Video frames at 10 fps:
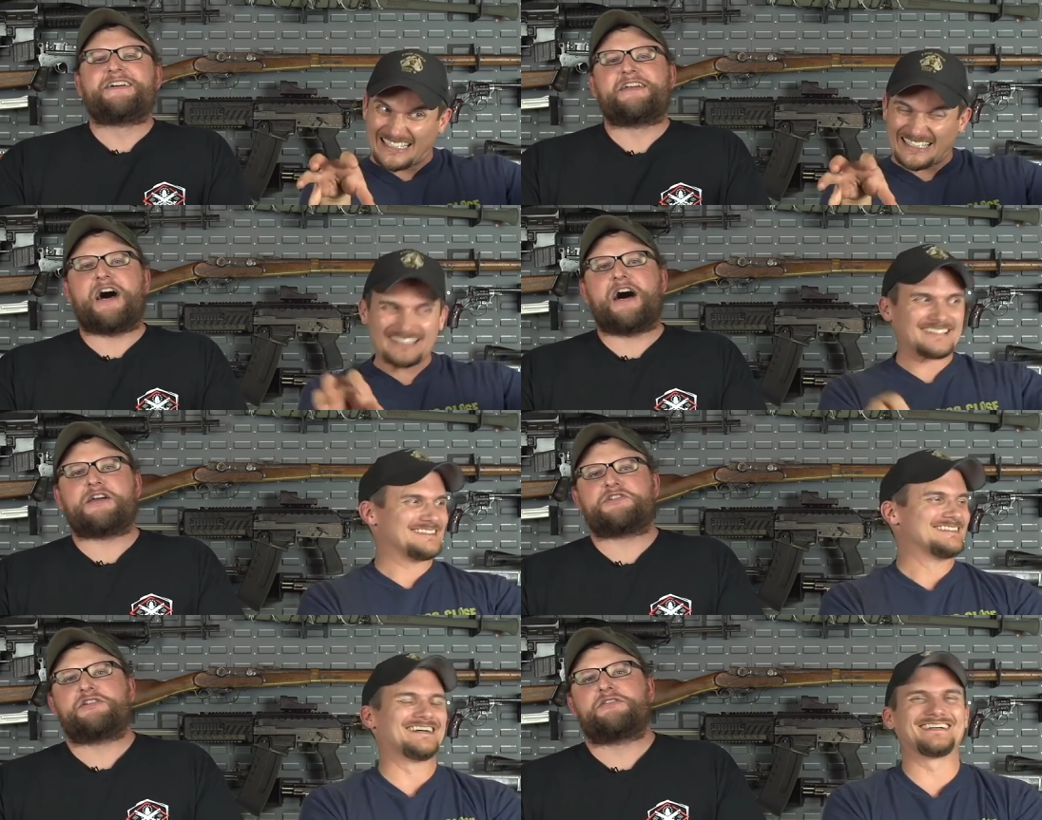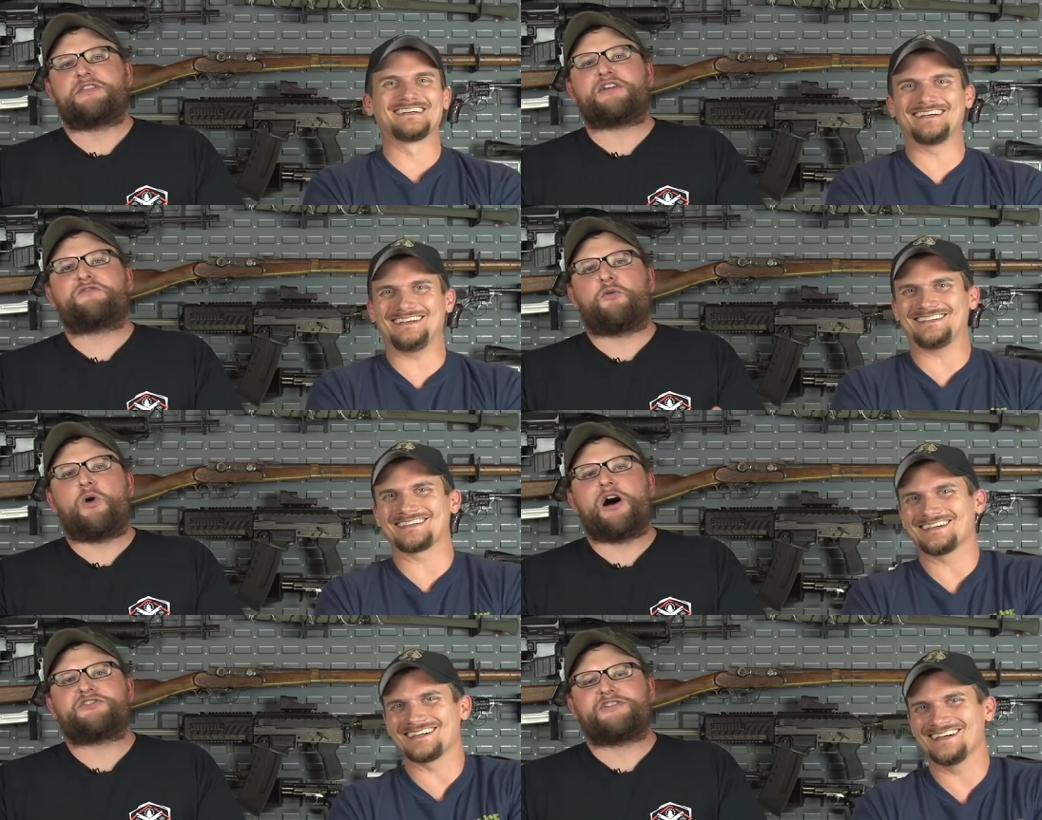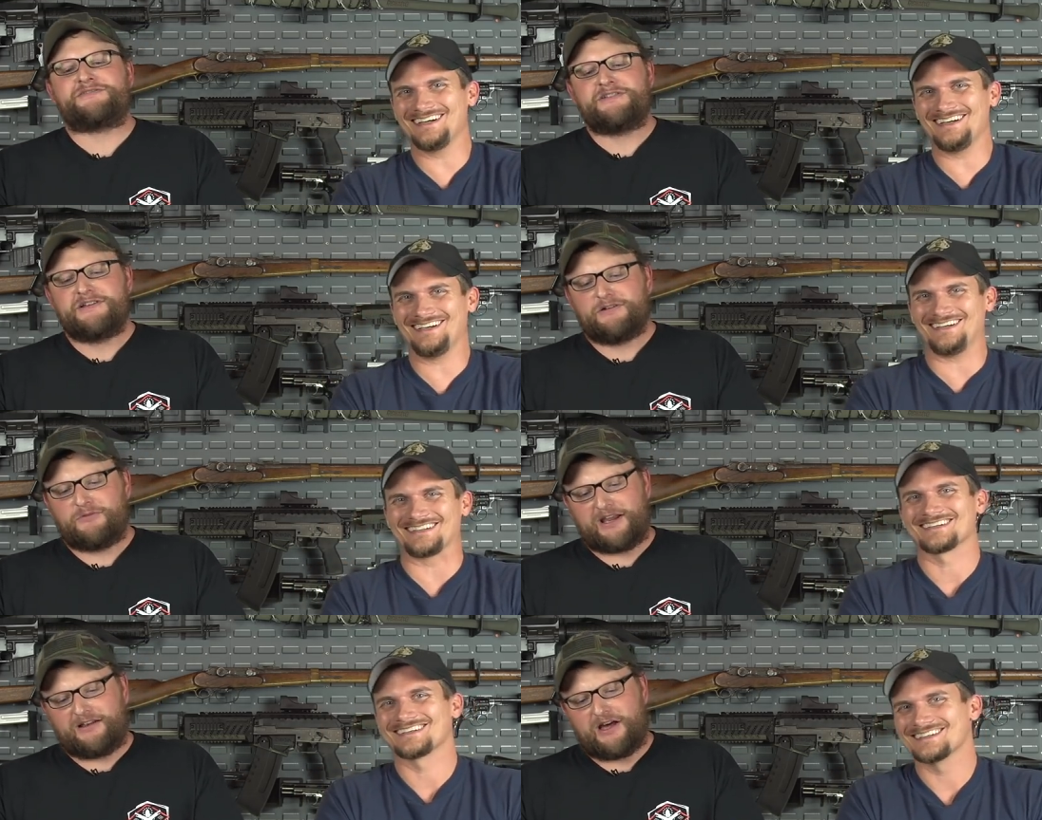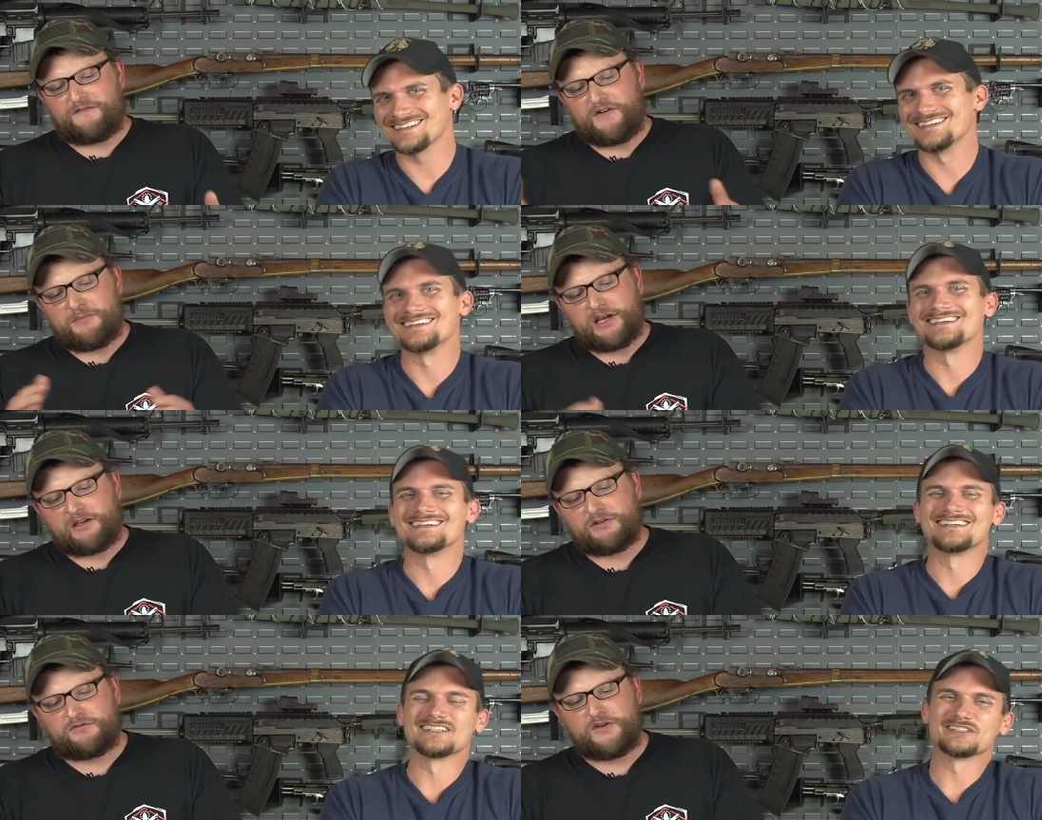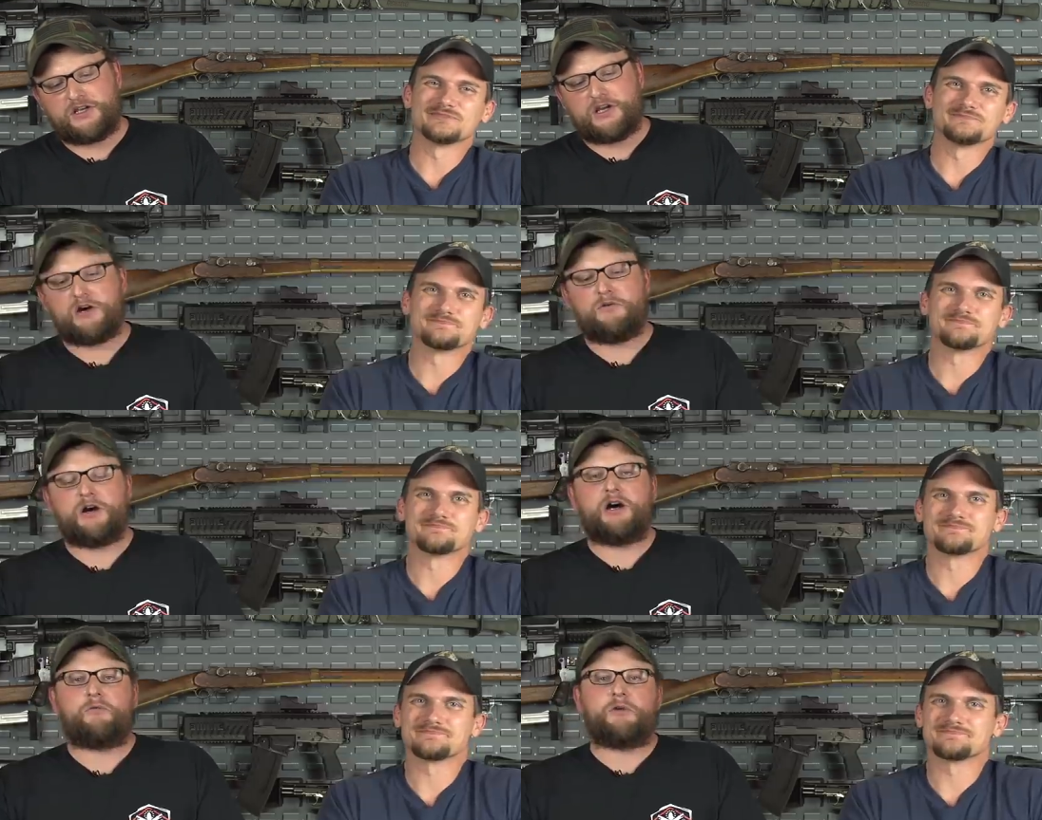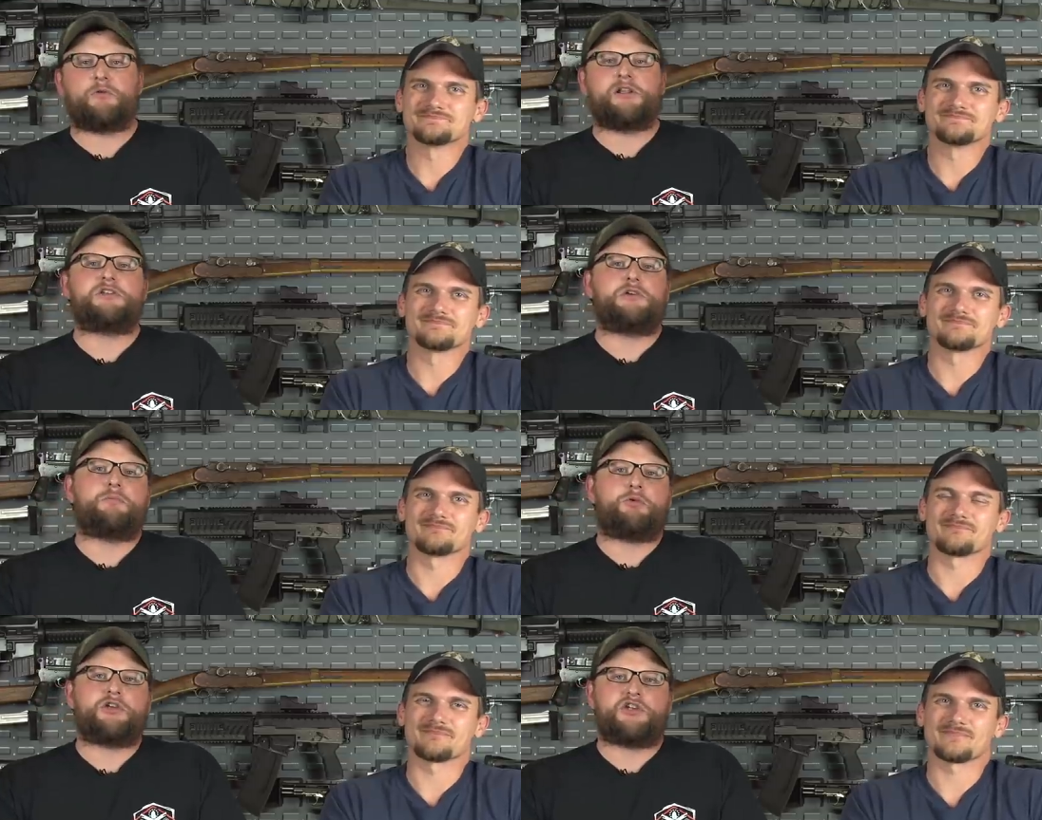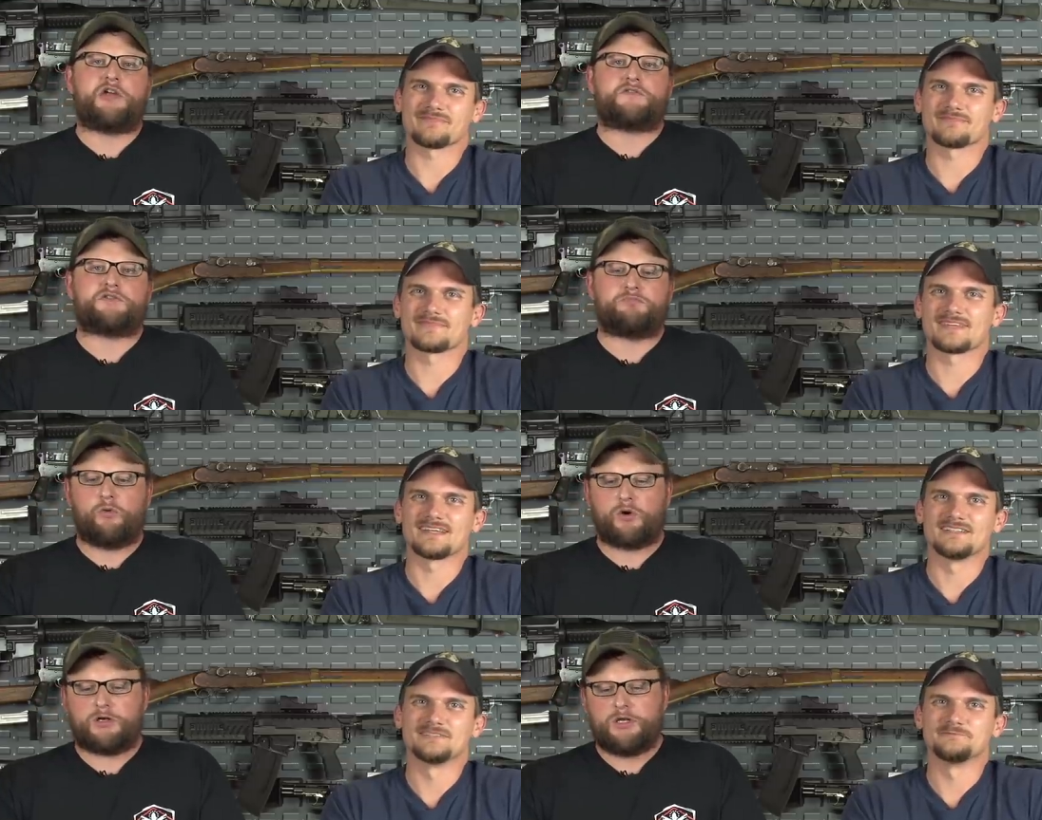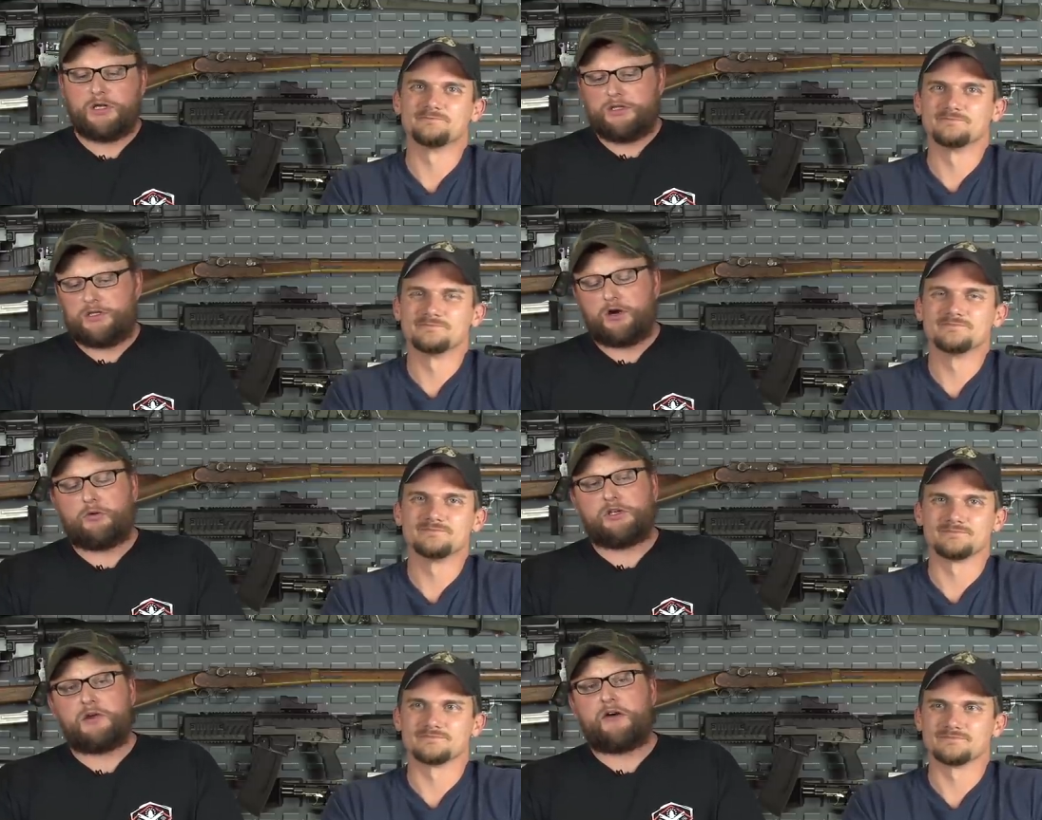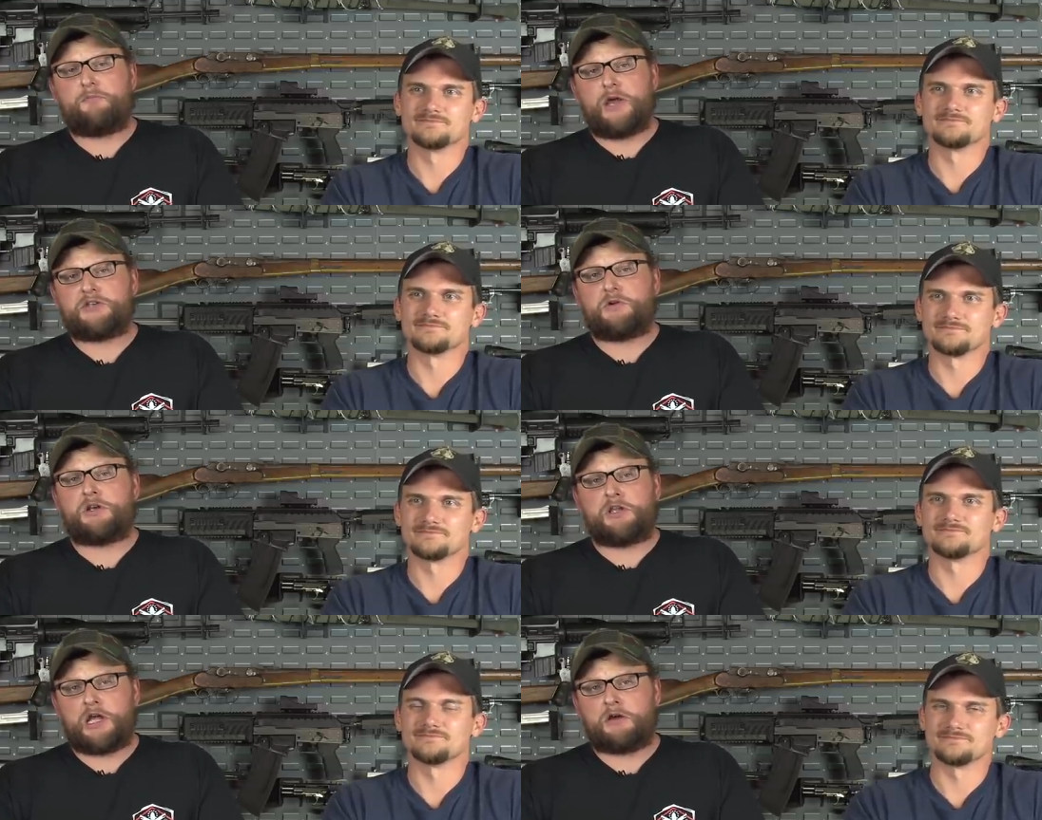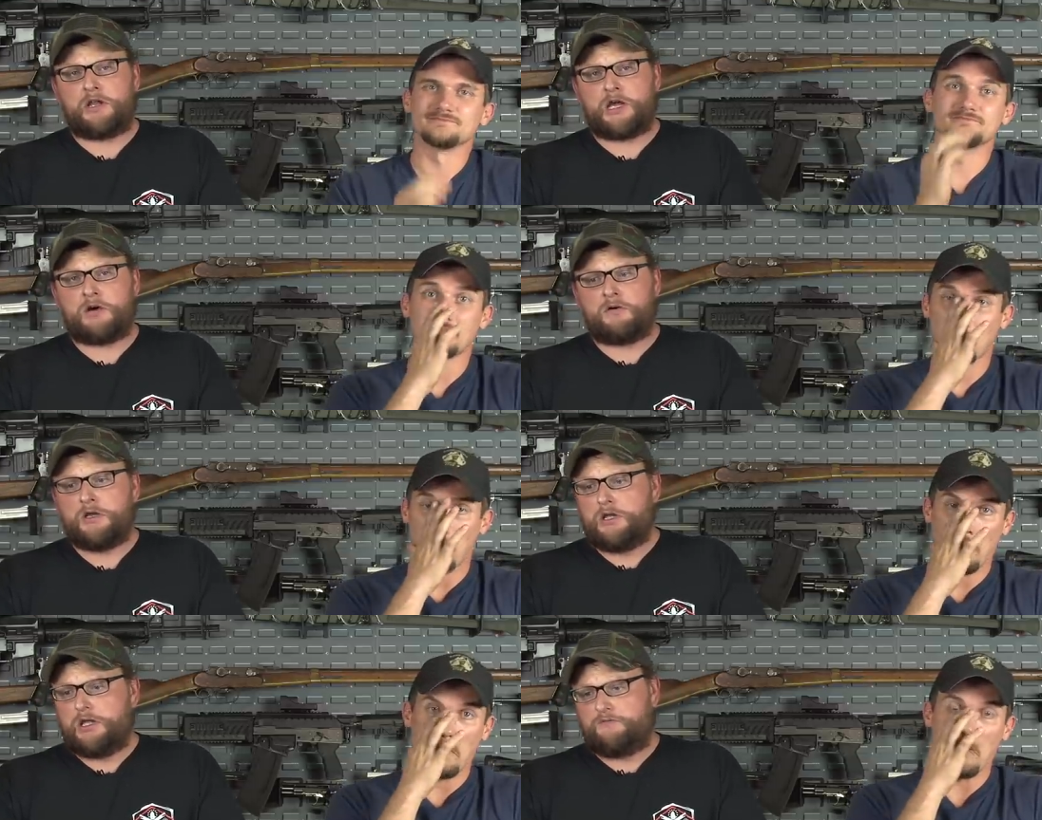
Speaker 1: Guys, thanks for watching. We had a lot of fun making this video. Uh, we really do appreciate the support. You know, we do have a Patreon account now.